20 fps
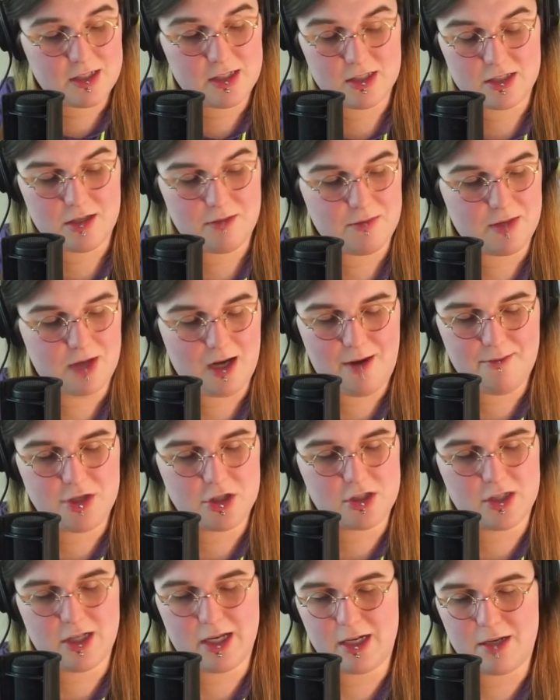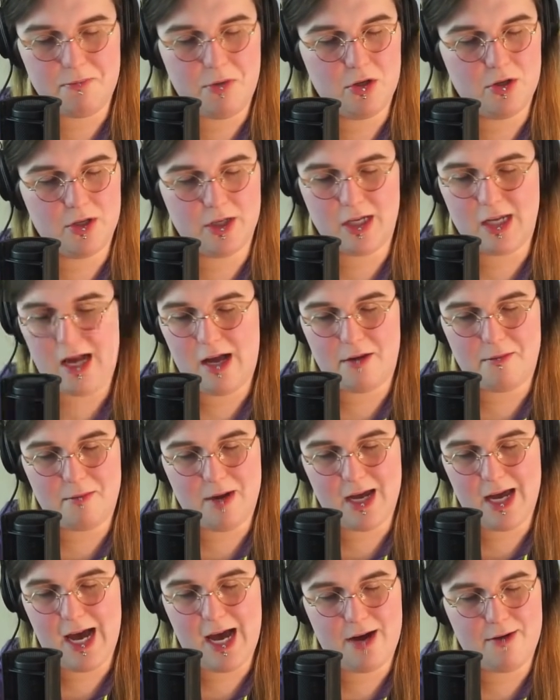is something I'm just like pulling it out of my
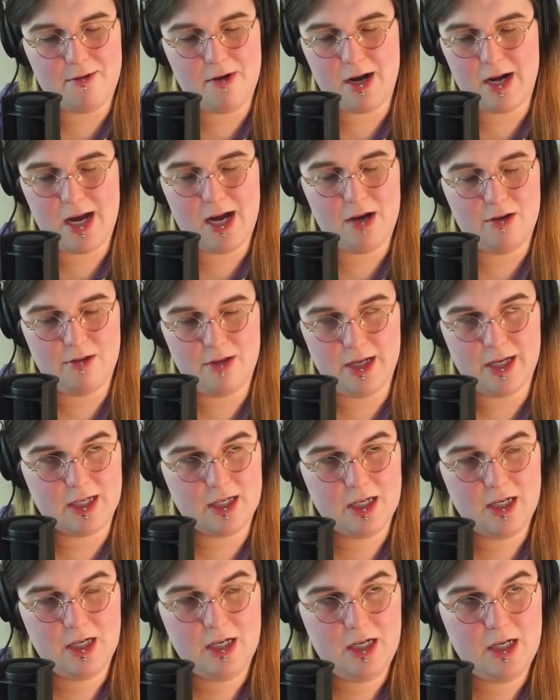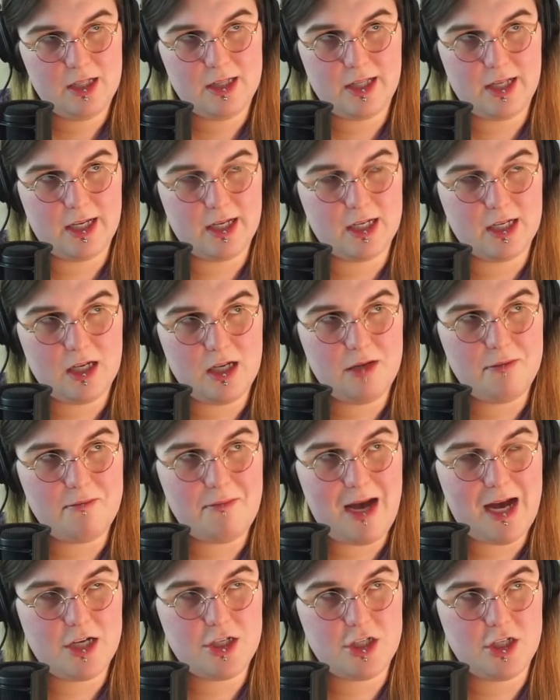hat right now. Like, like
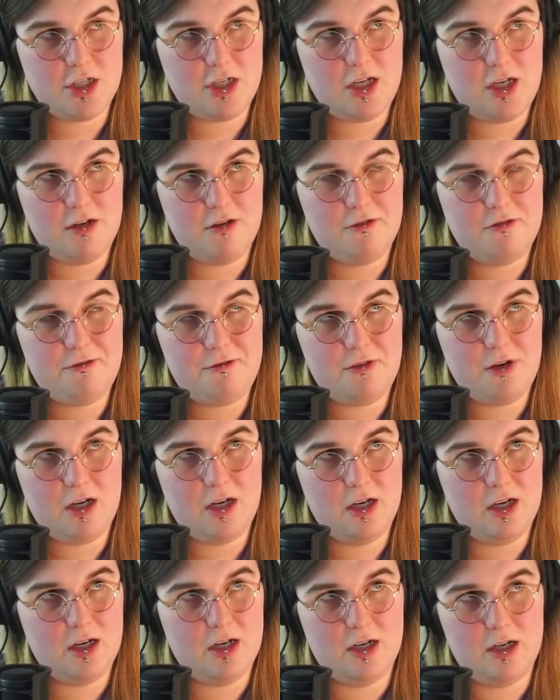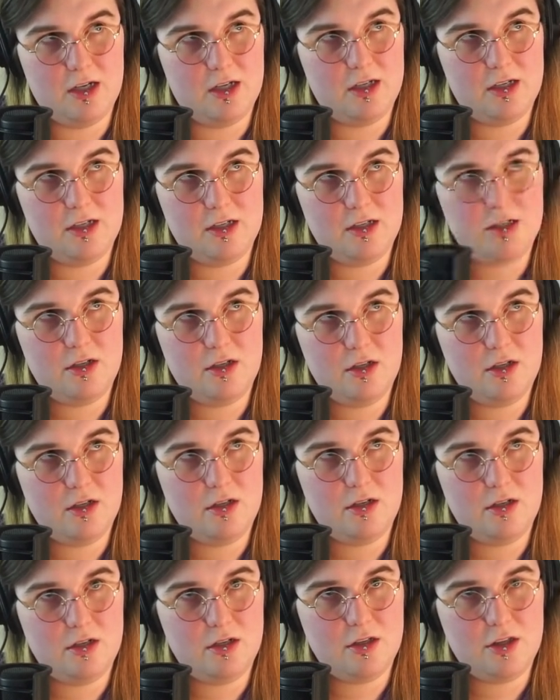imagine if uh,
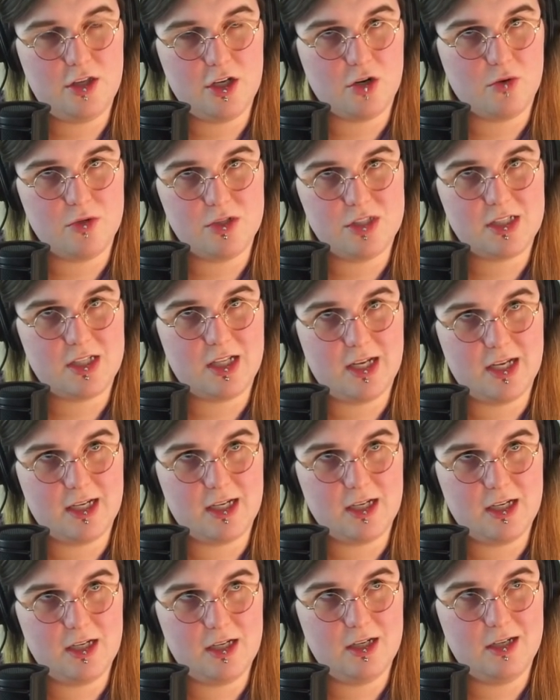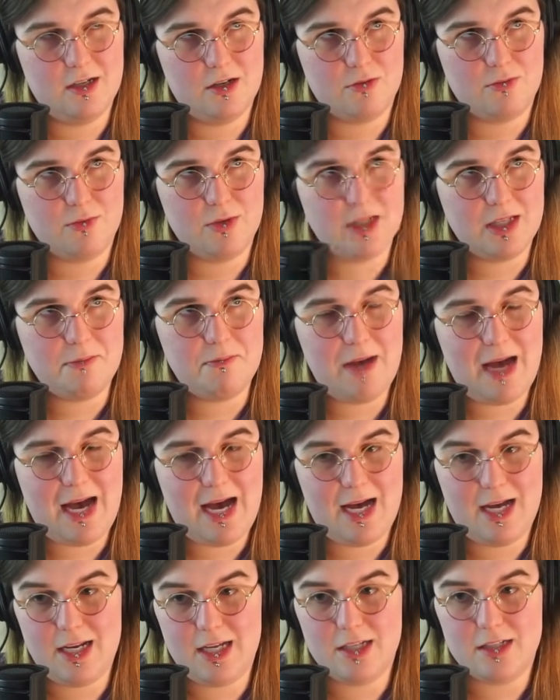there was like a, a really
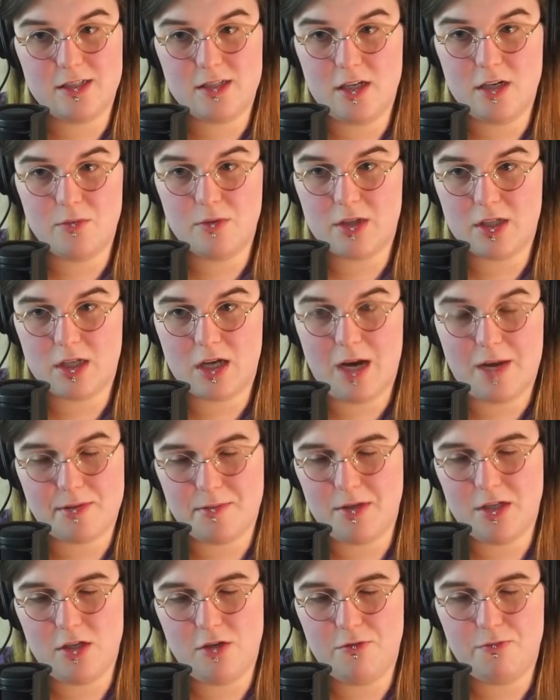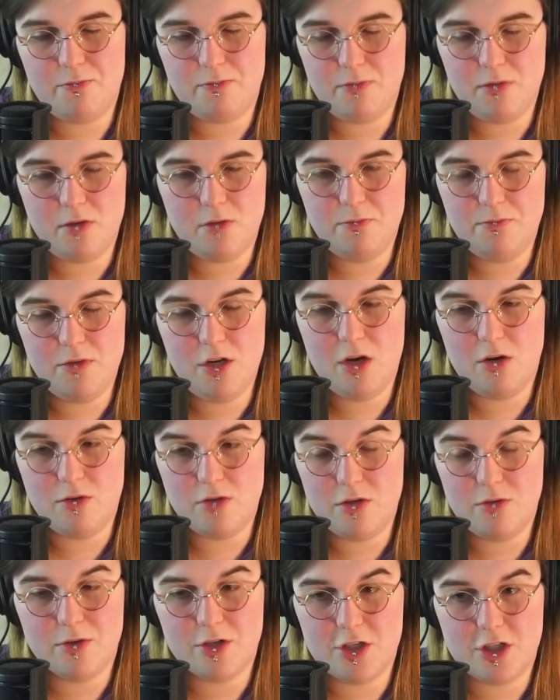bad incident with the cops. I mean, you you know,
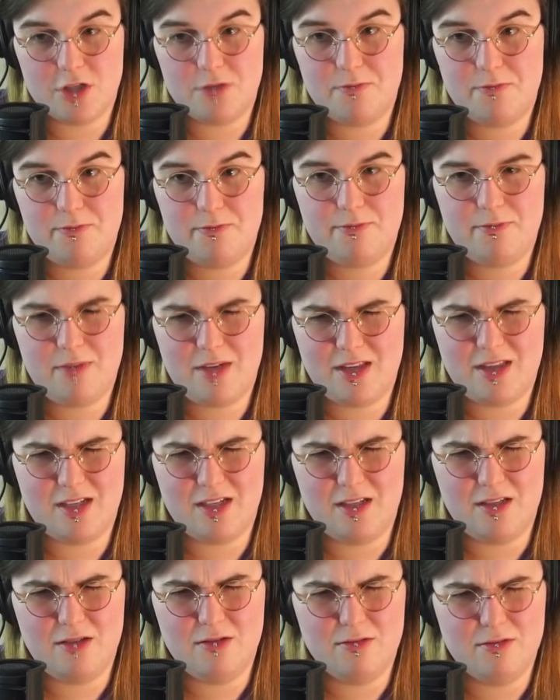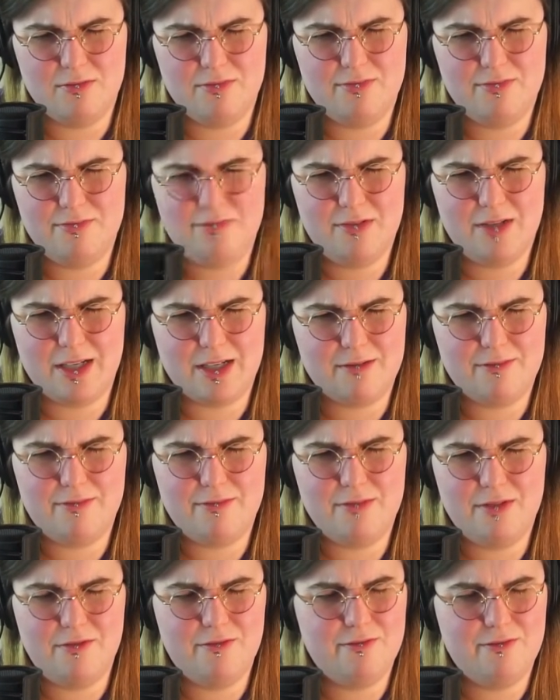you were just I think you were like
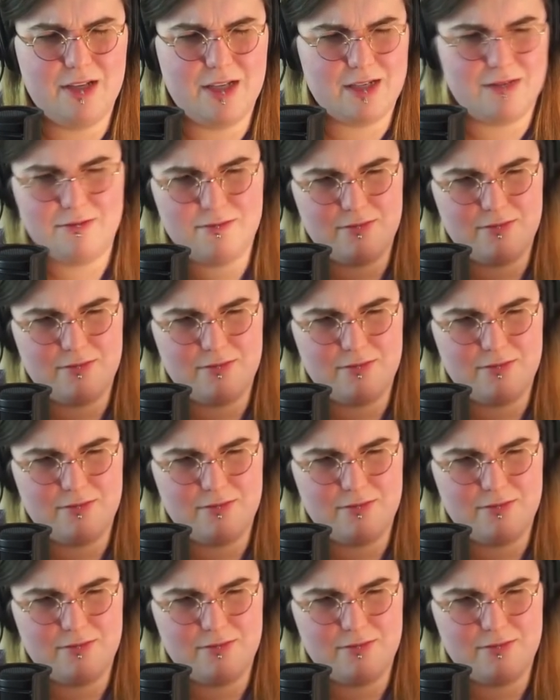in, like